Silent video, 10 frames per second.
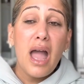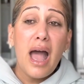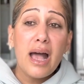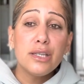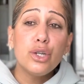
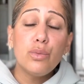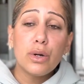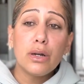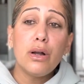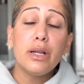As you
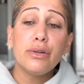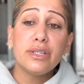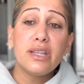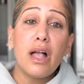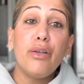work on
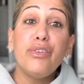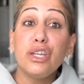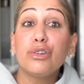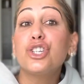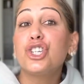yourself and
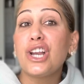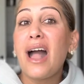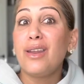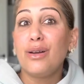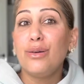your
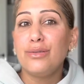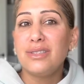shadows,